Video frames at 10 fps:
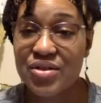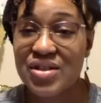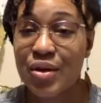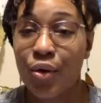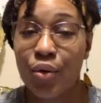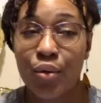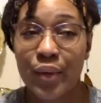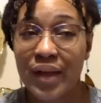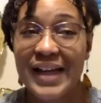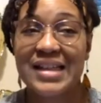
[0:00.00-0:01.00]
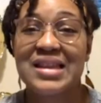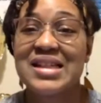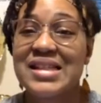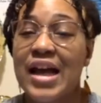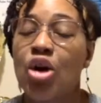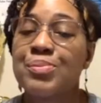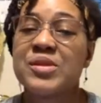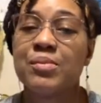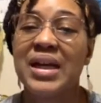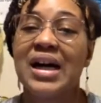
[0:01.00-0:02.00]
So like this
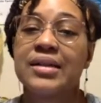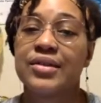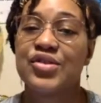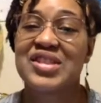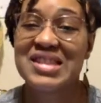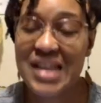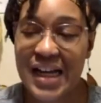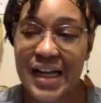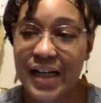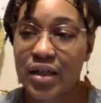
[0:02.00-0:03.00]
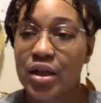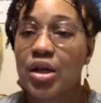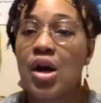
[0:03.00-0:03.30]
helps me understand